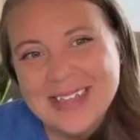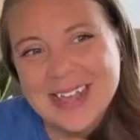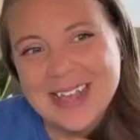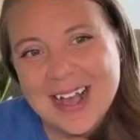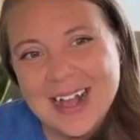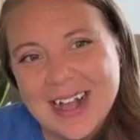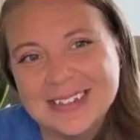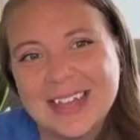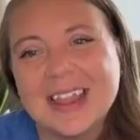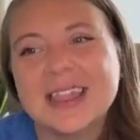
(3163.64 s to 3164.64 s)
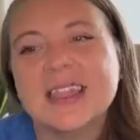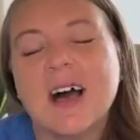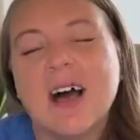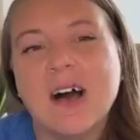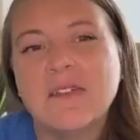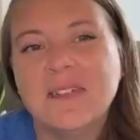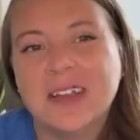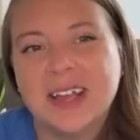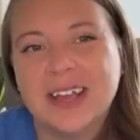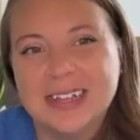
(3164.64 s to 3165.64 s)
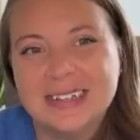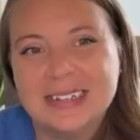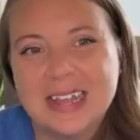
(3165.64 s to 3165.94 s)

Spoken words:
Yes. I love it.